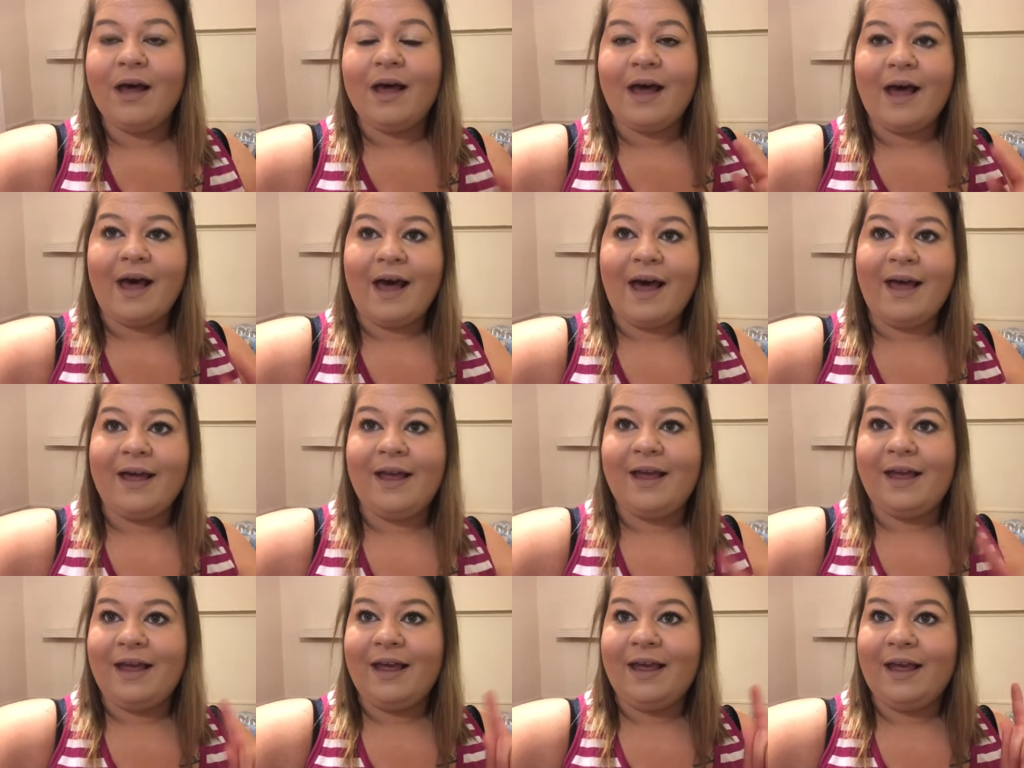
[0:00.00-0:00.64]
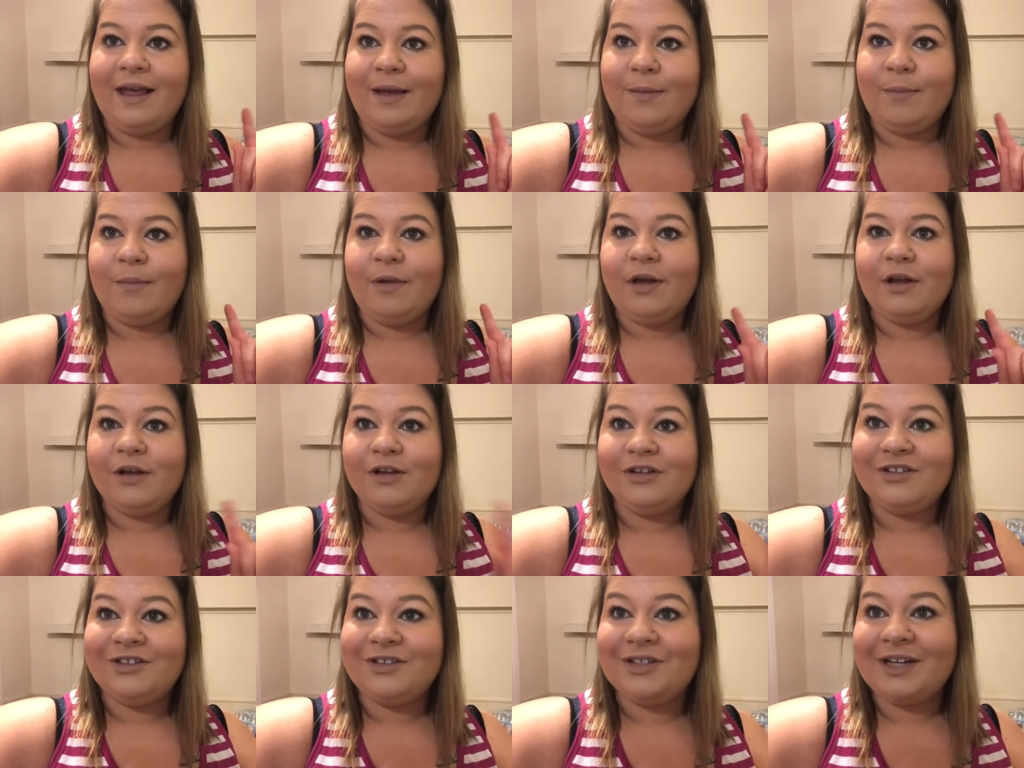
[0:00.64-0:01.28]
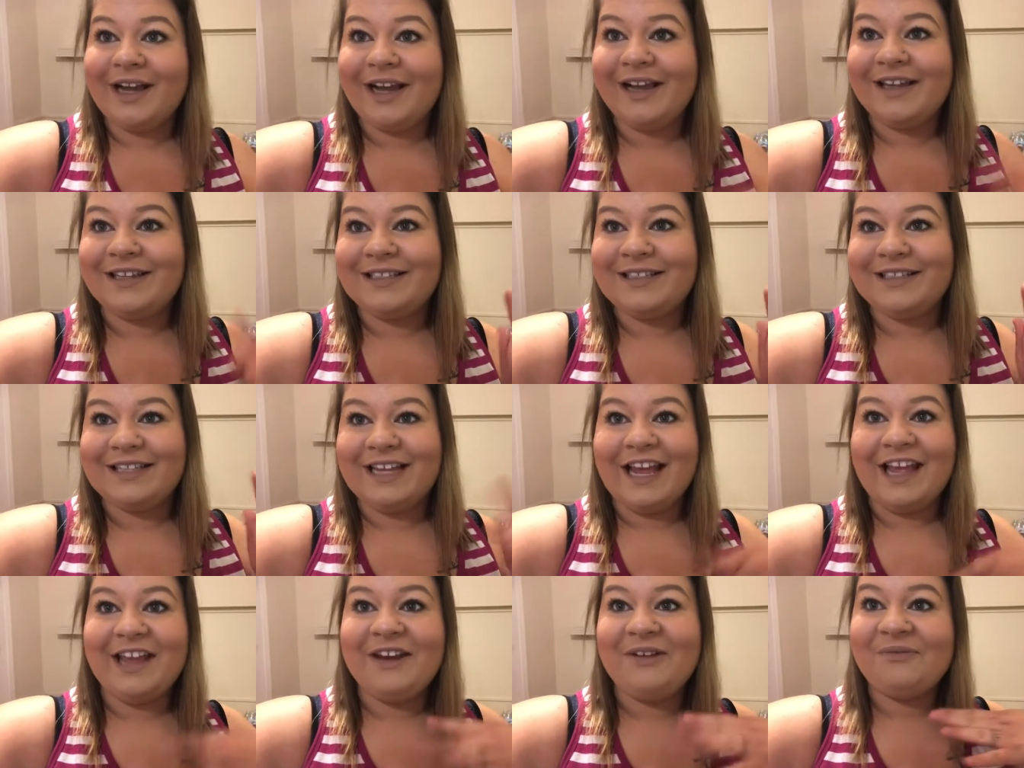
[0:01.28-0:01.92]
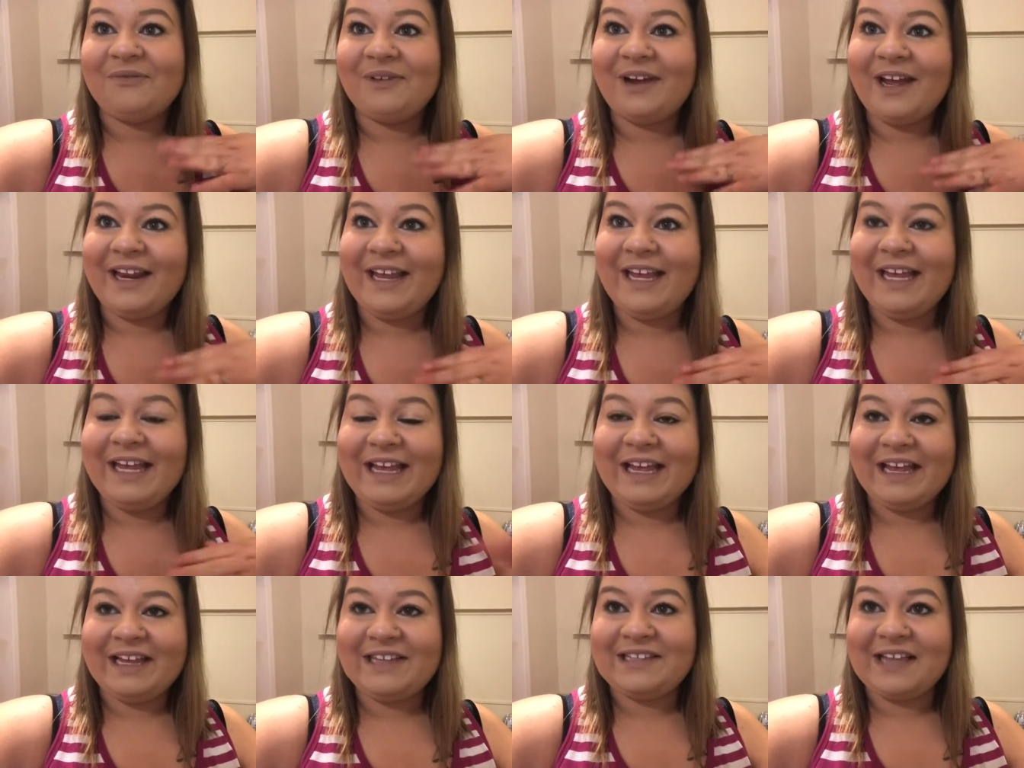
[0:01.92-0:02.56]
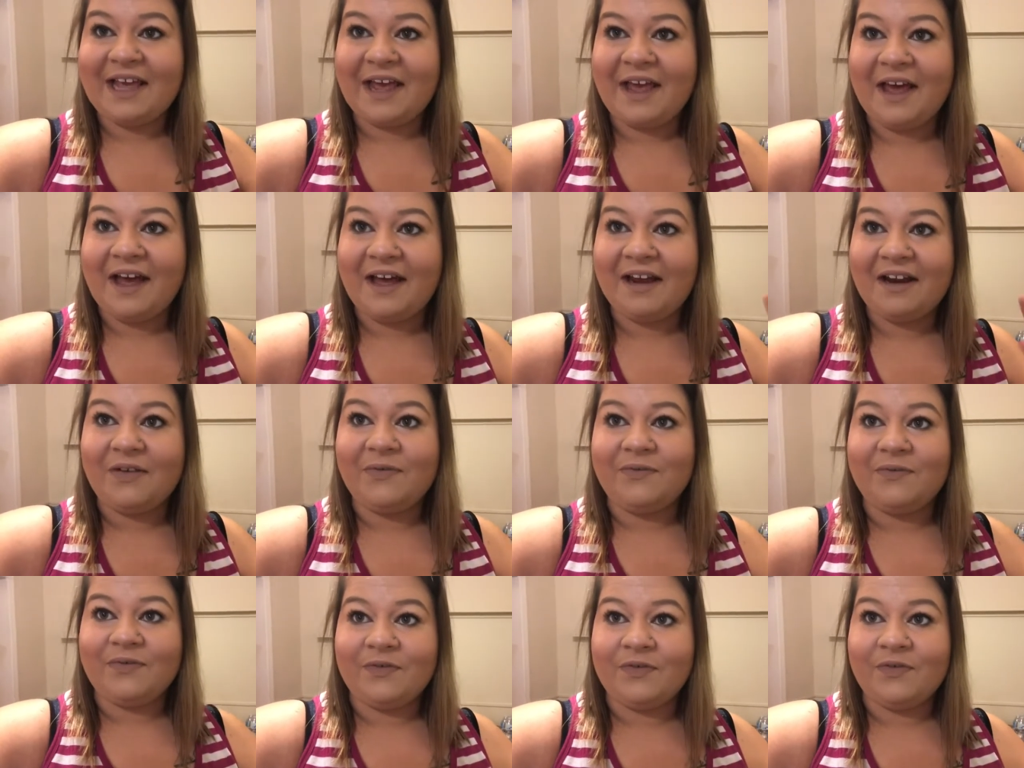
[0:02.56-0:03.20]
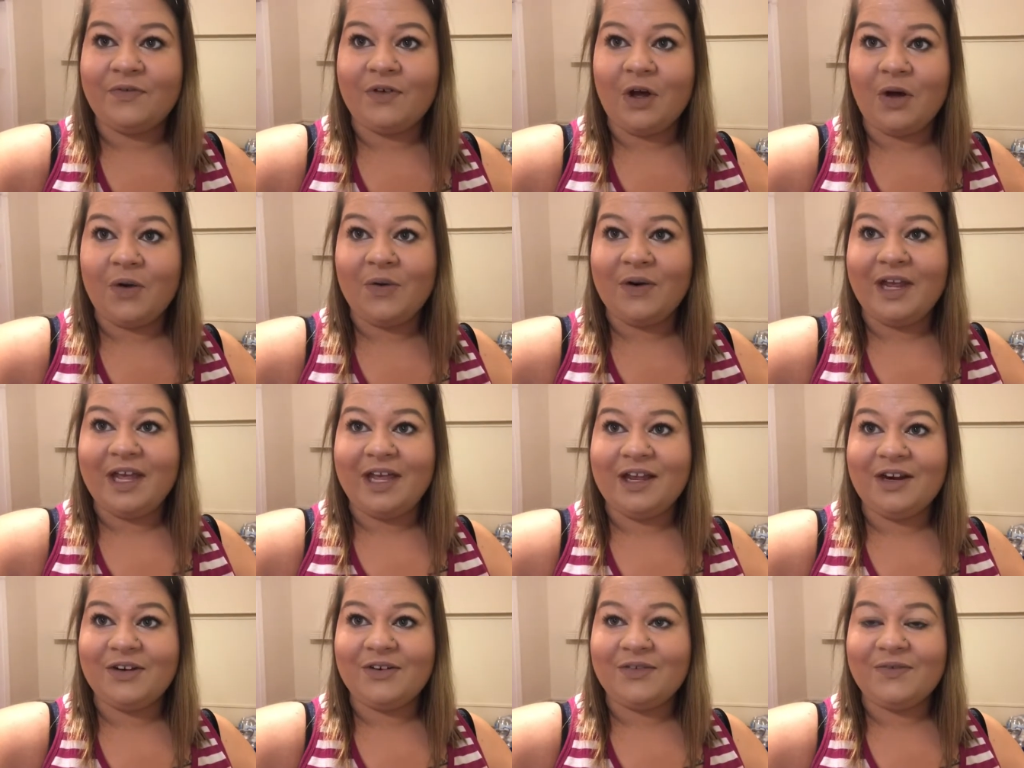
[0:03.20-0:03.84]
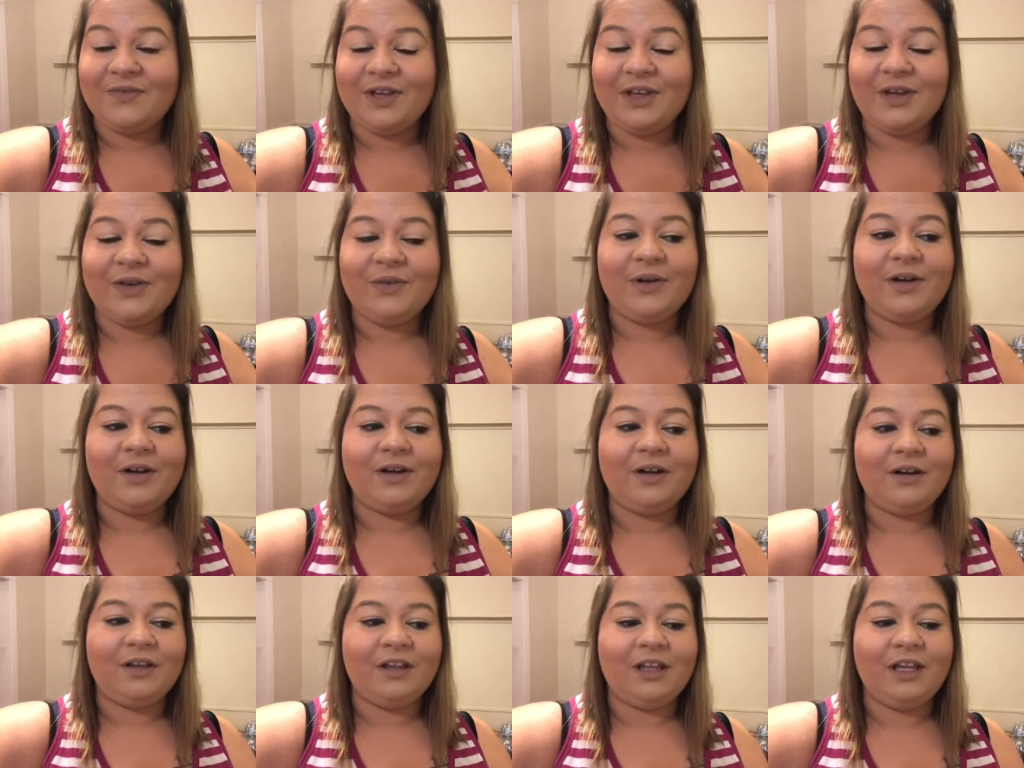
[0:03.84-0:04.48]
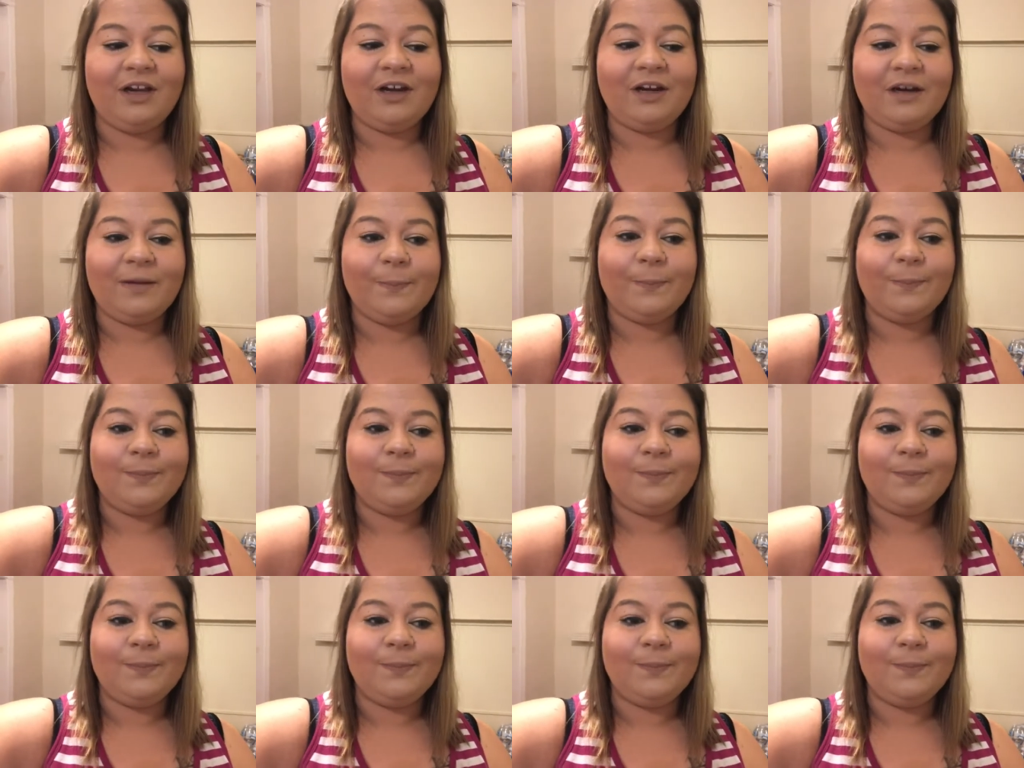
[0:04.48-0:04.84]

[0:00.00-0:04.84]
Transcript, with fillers: I am dressed and ready because I had a phone interview earlier,